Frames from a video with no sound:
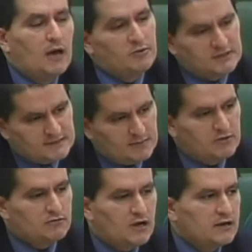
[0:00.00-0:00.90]
I mean,
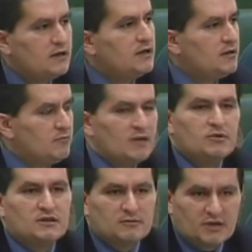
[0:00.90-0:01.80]
stable Iraq may
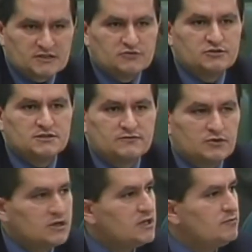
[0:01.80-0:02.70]
be in the best interest of
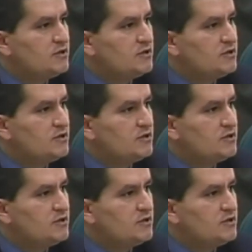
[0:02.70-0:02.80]
Turkey,